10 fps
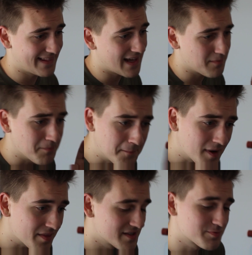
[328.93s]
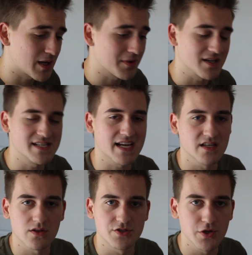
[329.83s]
And that month is probably going to
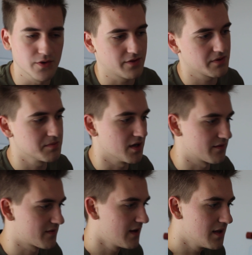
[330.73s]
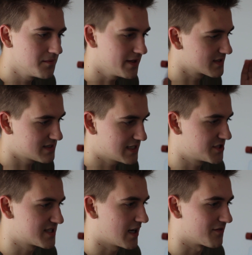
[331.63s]
take another 2 to 3 months, because
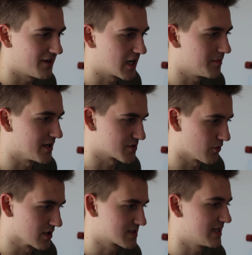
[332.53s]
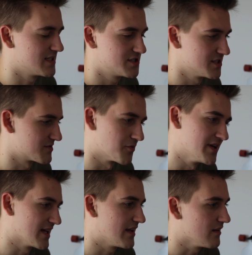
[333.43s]
that's just how Finalmouse works, and it's just
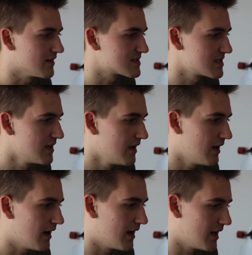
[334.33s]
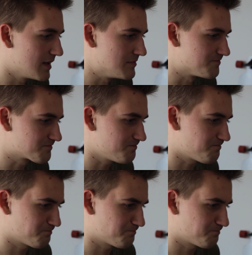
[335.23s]
ridiculous. It